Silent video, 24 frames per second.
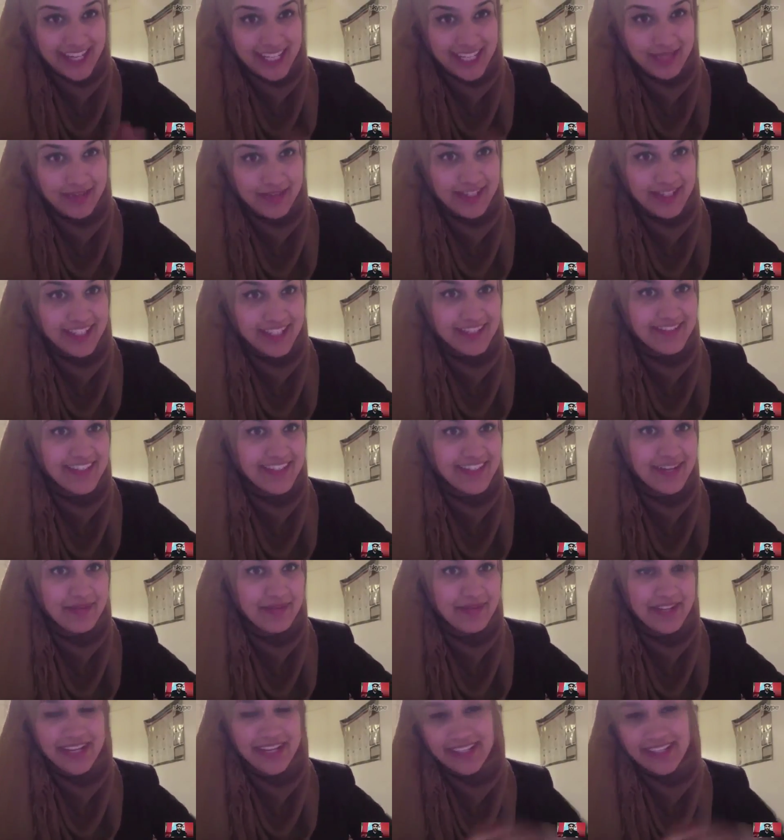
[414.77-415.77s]
aspect of it,
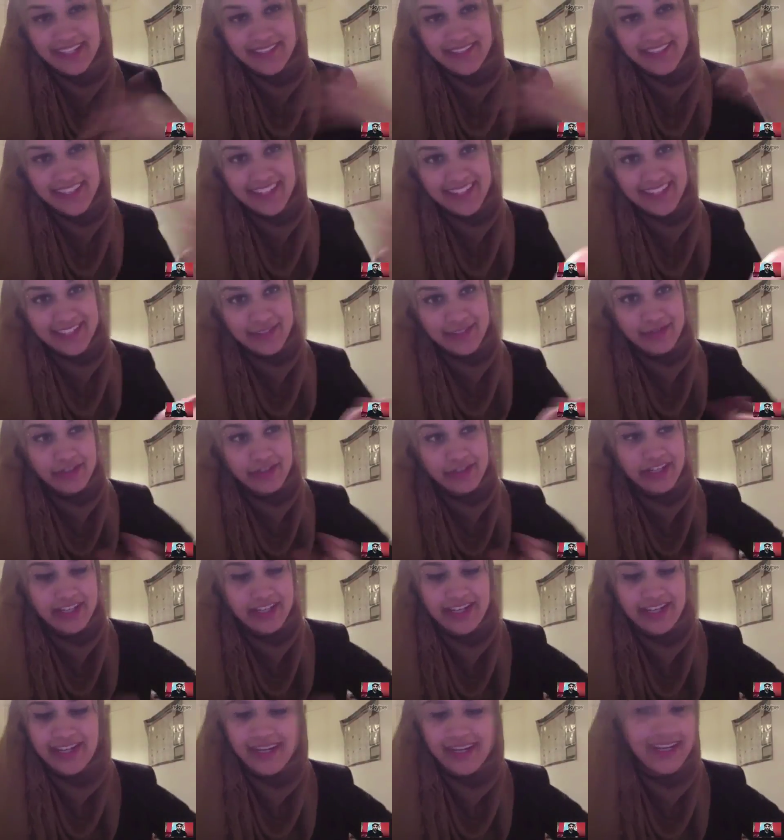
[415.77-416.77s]
I mean, I leave that to the
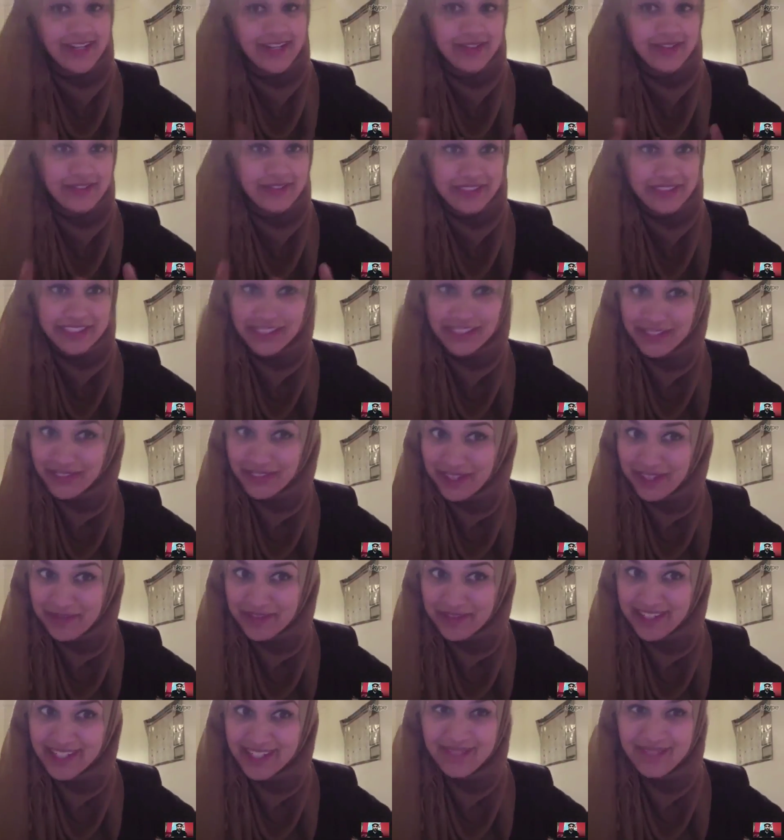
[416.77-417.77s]
fuqaha. I don't really know
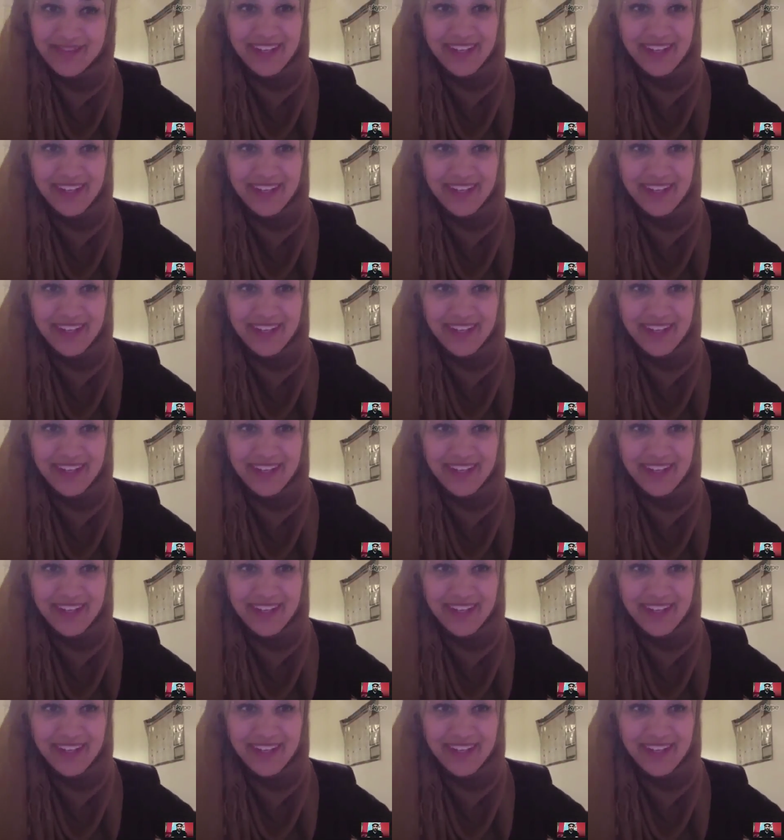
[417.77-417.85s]
that much